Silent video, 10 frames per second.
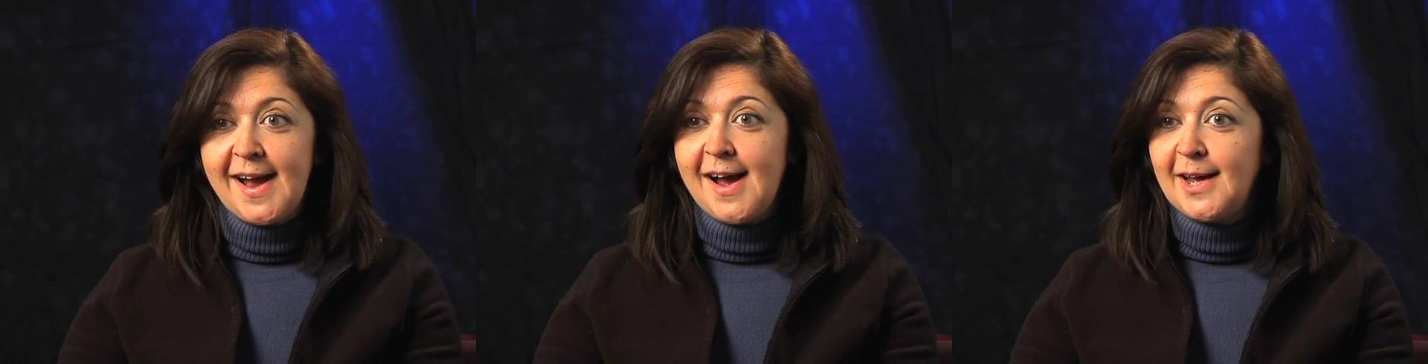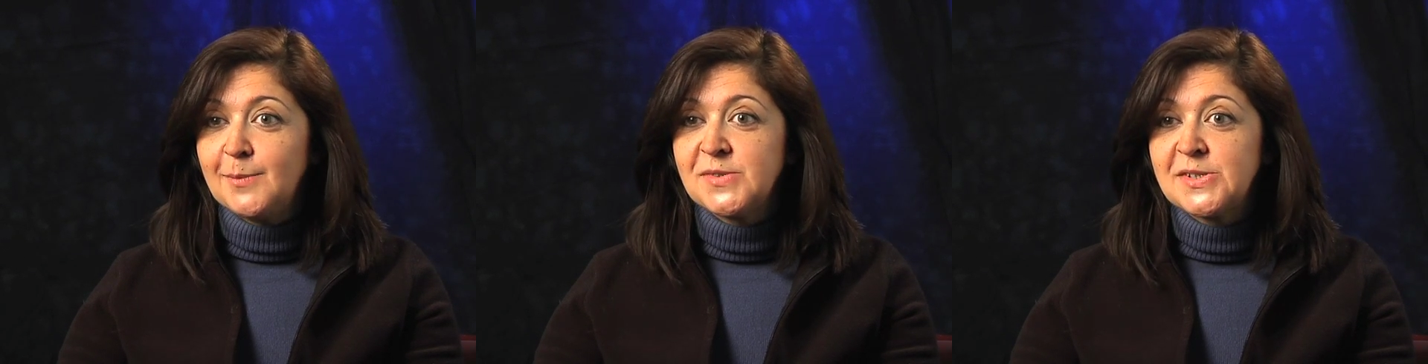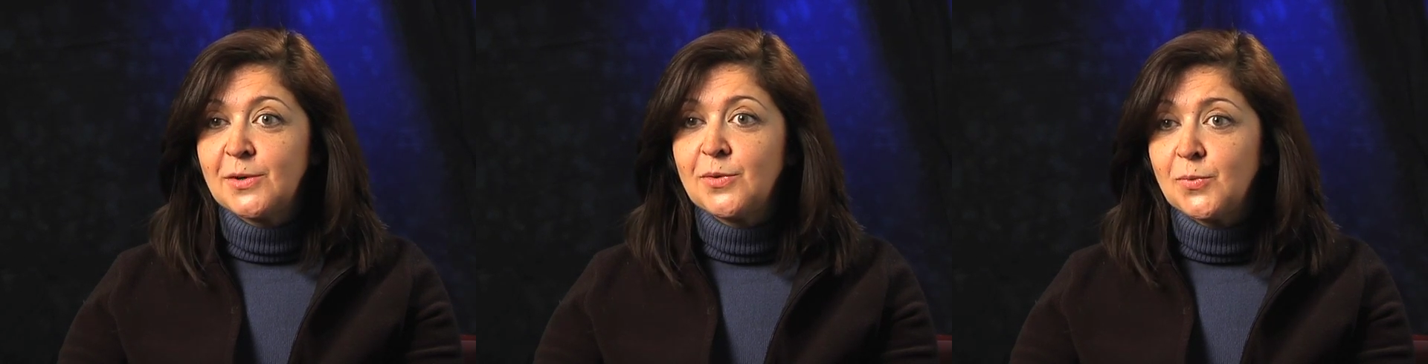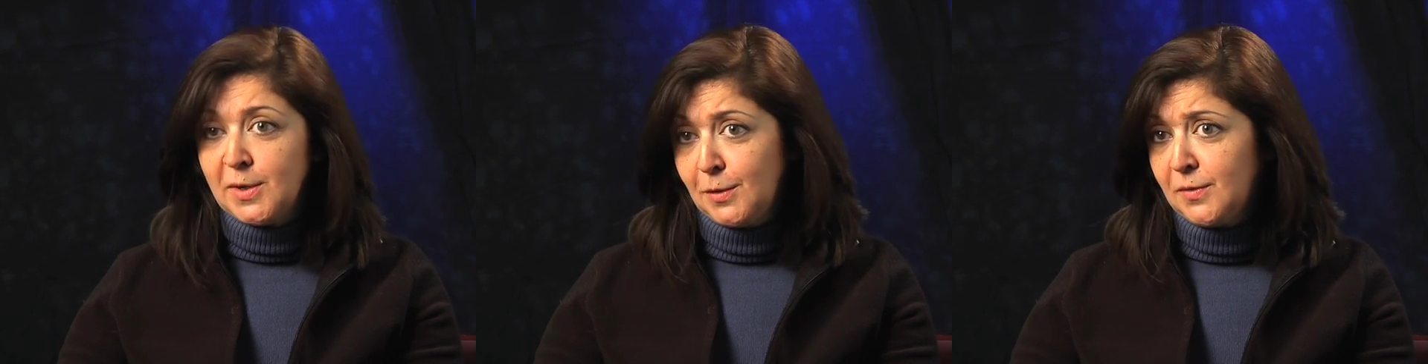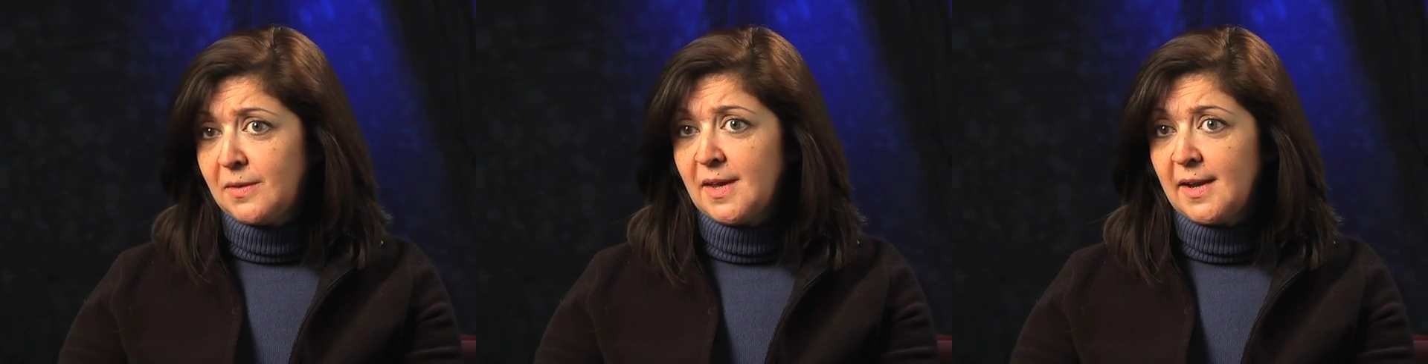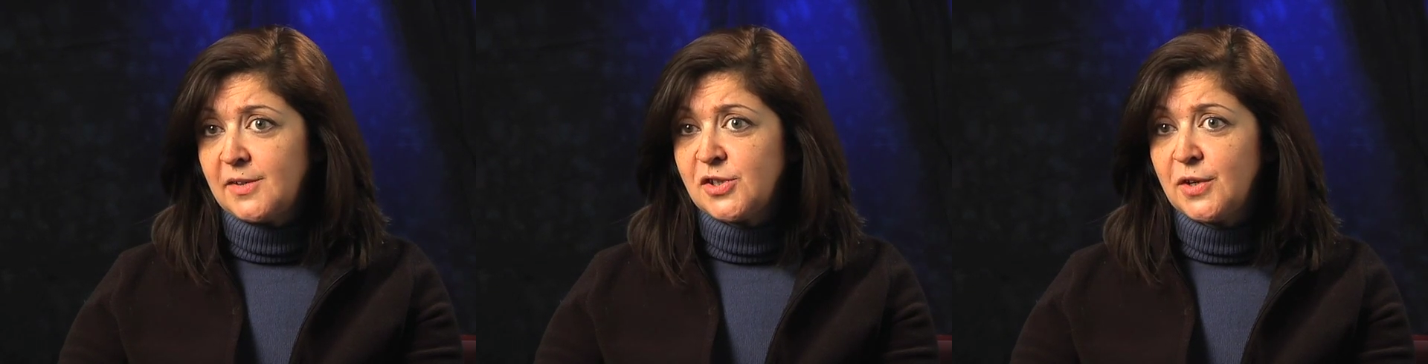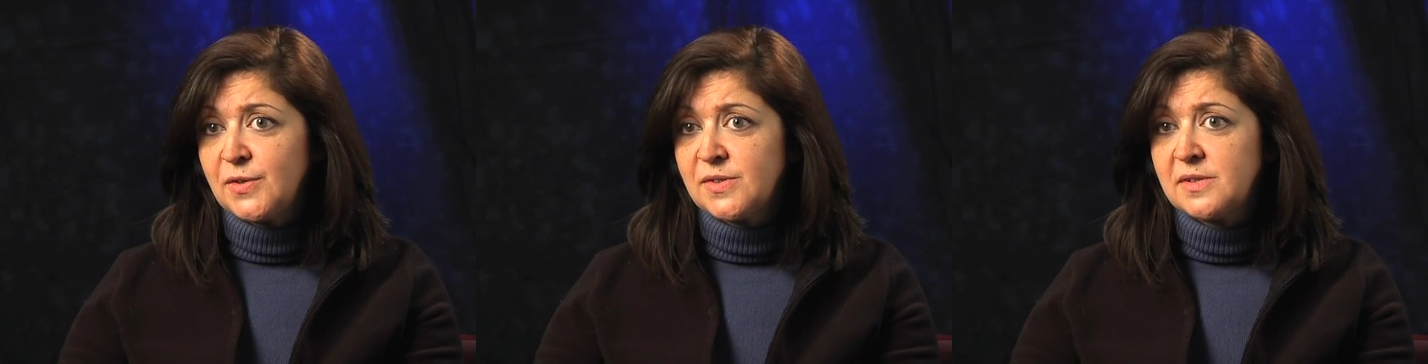I am so thrilled that I
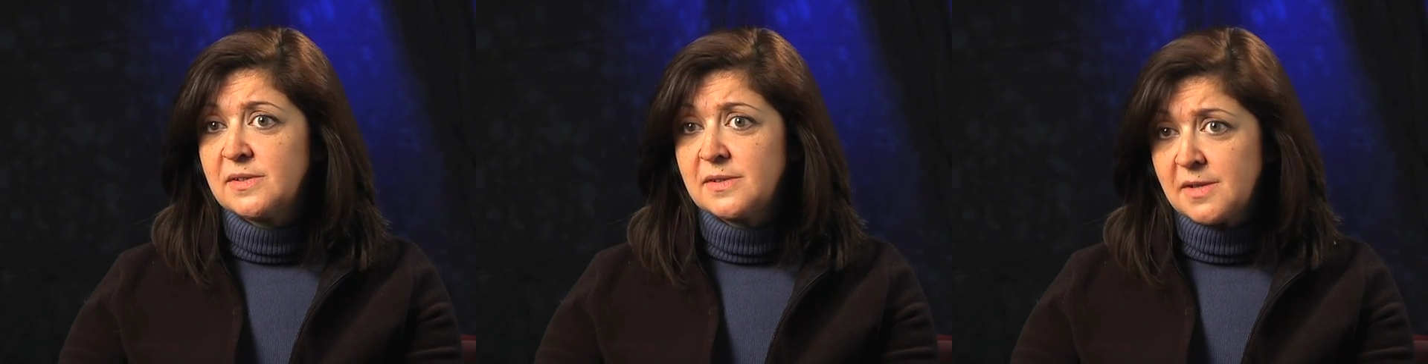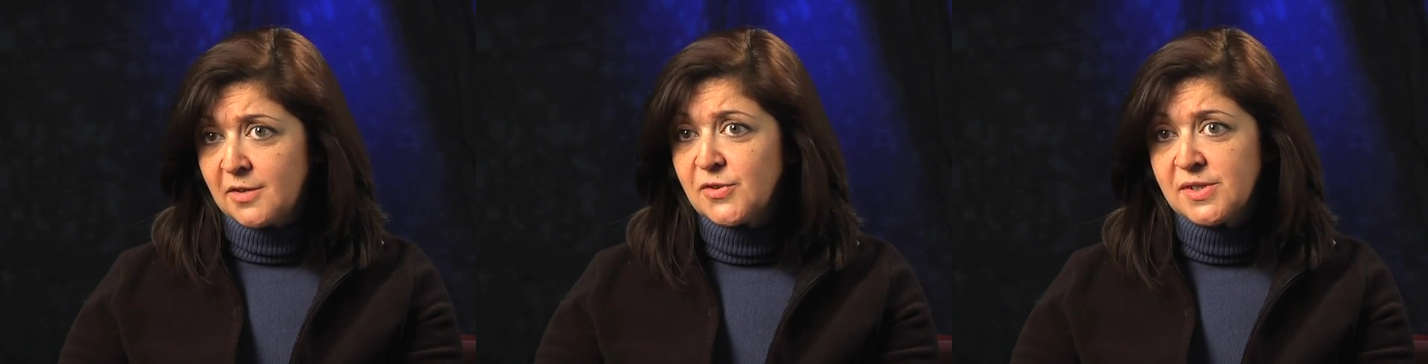chose Dr.